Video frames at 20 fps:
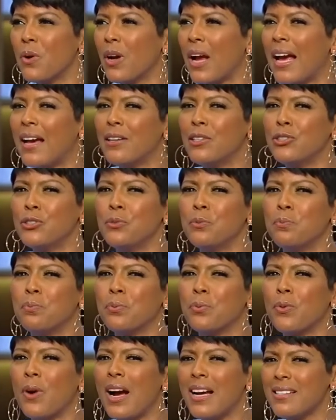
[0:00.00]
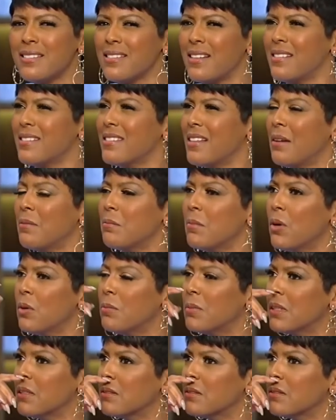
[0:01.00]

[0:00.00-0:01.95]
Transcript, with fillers: How did you process that moment?